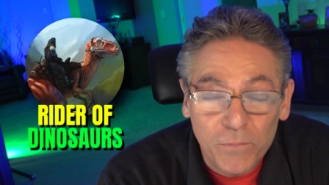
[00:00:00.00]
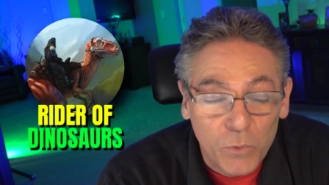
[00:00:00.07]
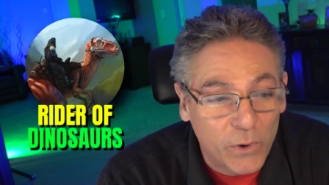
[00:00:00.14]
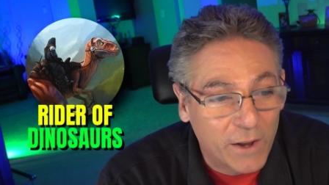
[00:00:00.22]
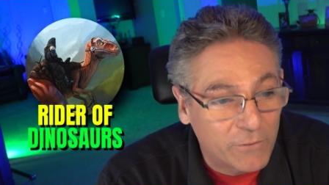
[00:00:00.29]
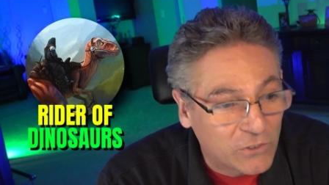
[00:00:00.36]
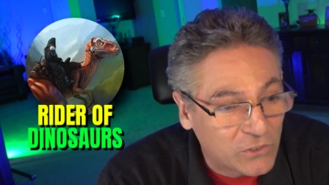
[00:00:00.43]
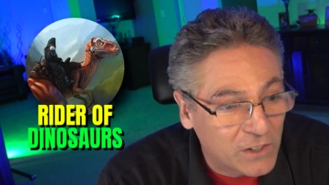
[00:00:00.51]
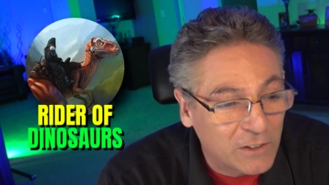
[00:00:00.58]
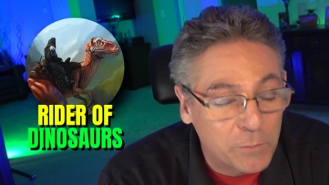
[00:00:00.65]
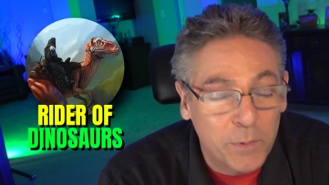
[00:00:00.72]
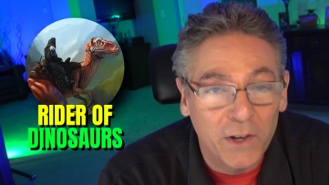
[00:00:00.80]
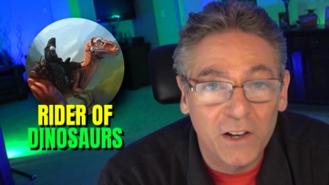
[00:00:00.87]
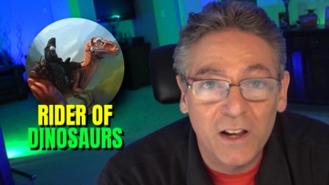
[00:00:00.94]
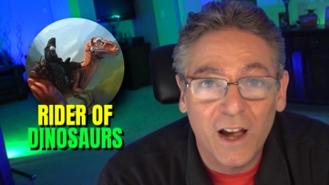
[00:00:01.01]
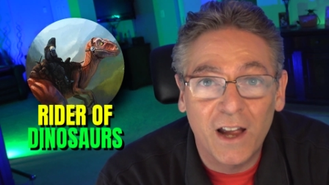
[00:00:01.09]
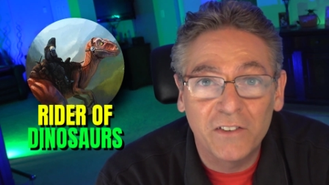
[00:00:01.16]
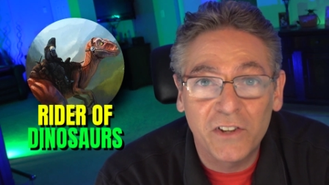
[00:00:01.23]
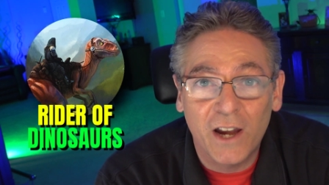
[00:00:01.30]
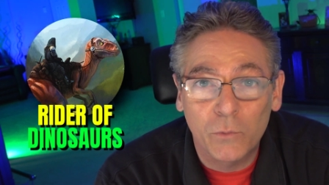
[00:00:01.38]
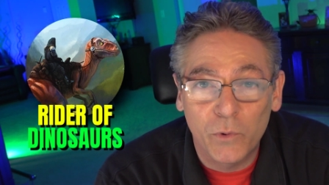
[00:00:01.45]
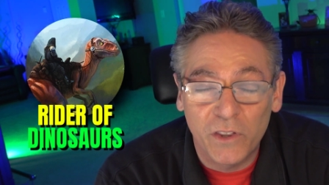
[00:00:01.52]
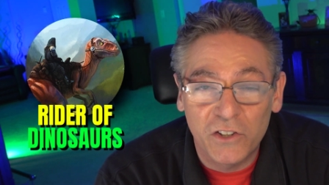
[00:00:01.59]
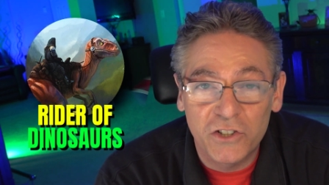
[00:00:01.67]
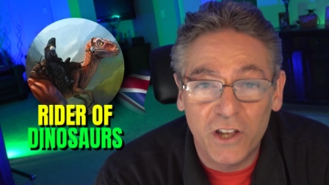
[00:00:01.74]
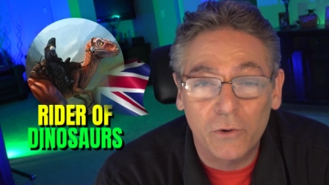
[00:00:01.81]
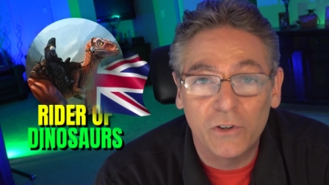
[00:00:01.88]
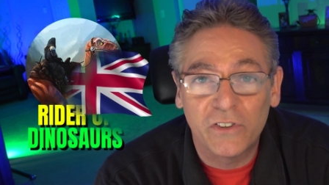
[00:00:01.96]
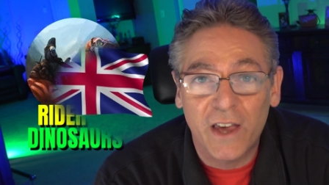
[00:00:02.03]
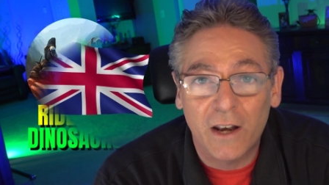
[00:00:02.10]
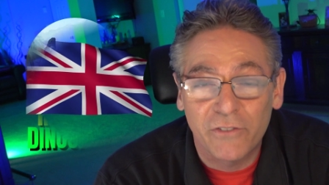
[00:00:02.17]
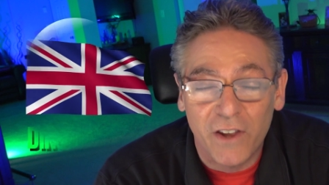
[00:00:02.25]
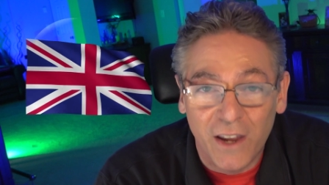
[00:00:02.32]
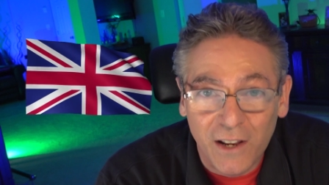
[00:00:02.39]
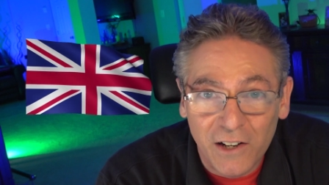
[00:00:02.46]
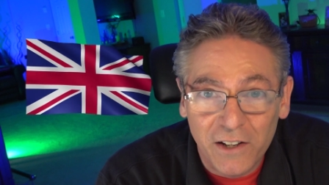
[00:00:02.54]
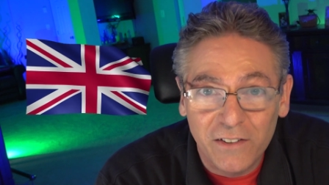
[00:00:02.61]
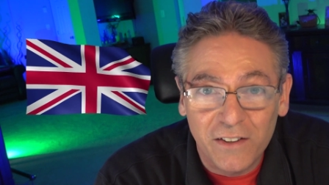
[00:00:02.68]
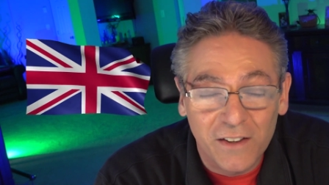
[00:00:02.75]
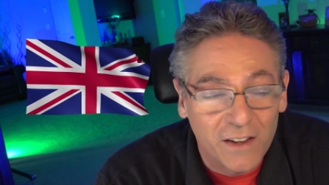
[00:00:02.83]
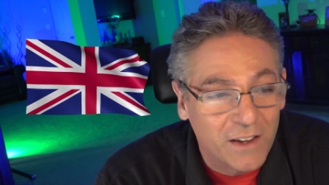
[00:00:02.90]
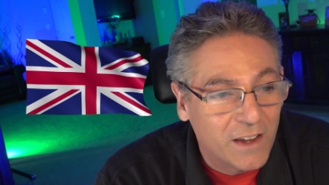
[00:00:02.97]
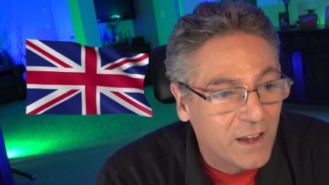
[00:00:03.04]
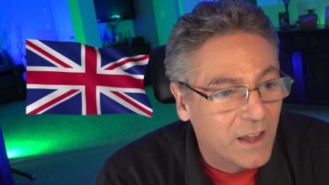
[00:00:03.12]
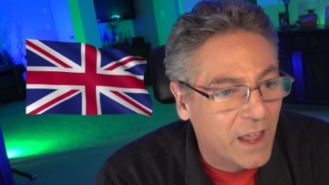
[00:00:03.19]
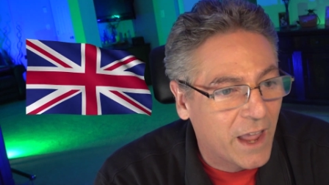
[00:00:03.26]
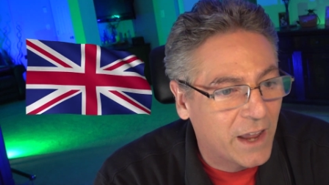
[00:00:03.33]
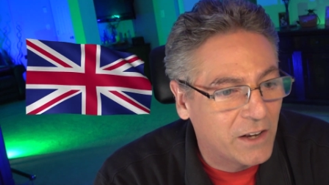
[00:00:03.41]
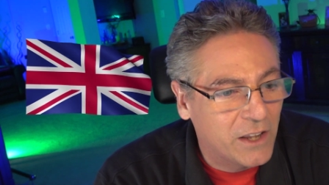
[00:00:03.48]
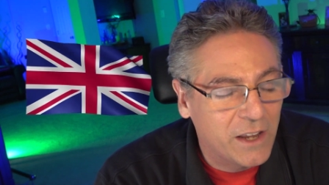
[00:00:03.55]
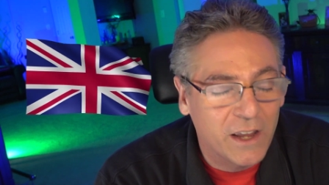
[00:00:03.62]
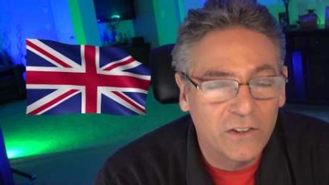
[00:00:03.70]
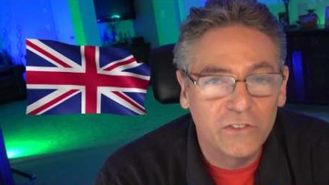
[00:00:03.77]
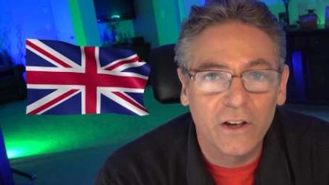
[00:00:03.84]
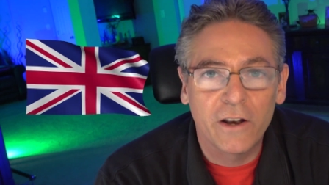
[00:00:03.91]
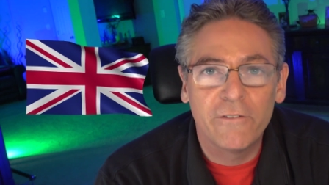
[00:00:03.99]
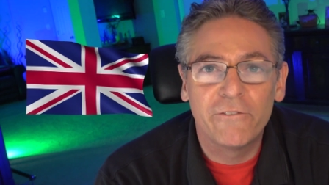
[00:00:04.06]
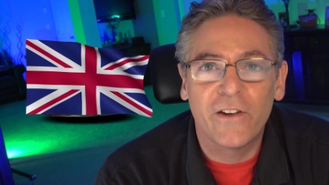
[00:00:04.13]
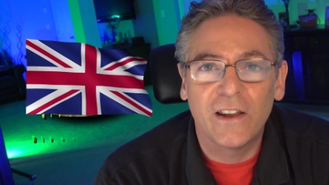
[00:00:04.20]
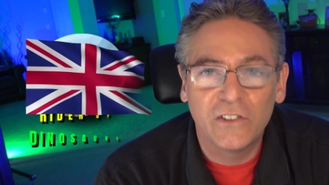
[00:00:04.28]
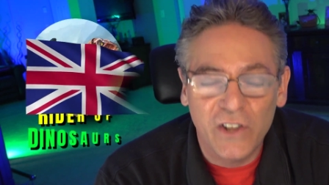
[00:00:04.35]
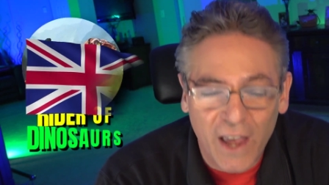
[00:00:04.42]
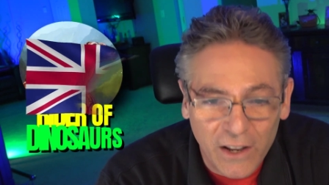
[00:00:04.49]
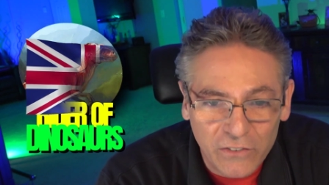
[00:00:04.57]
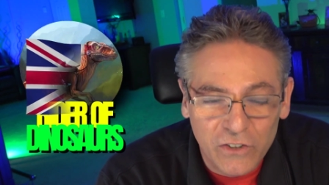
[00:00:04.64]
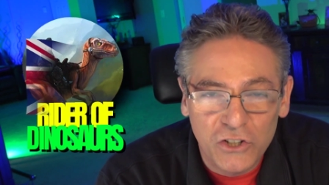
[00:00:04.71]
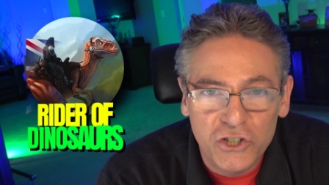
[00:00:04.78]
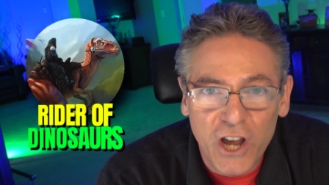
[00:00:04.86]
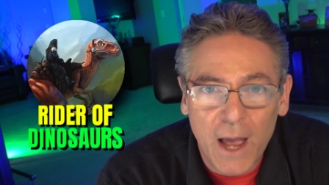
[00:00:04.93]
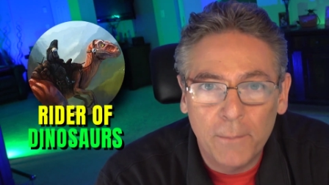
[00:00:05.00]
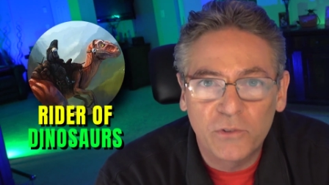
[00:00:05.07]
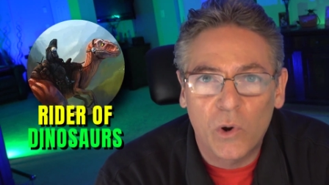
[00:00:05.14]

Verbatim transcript: We have since been in contact with each other. He's out of England, and he has done a fantastic job.